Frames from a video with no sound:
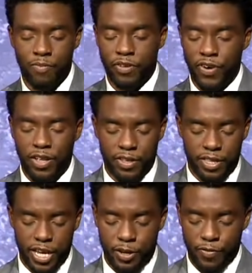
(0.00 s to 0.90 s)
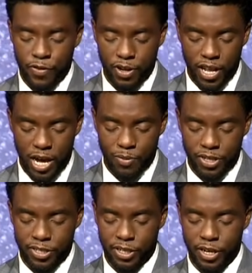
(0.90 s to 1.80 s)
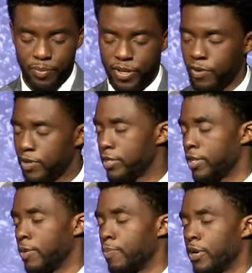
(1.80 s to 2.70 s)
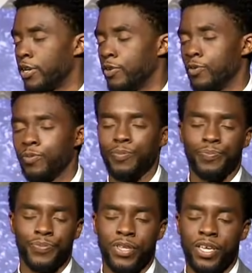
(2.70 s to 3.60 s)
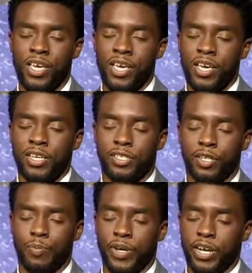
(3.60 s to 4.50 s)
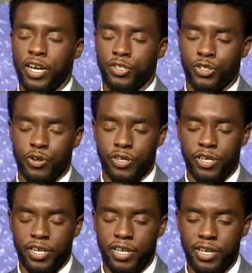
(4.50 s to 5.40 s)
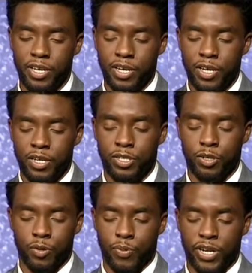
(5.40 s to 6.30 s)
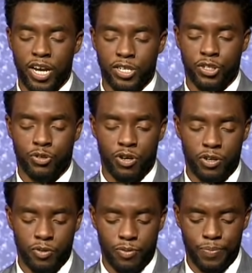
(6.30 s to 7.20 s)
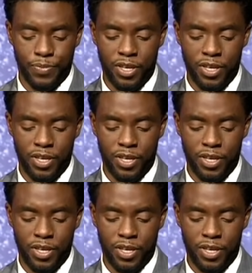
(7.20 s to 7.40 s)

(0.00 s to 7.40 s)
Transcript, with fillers: Heavenly Father, thank you for allowing us to come here and celebrate you, celebrate our journey, celebrate our struggle,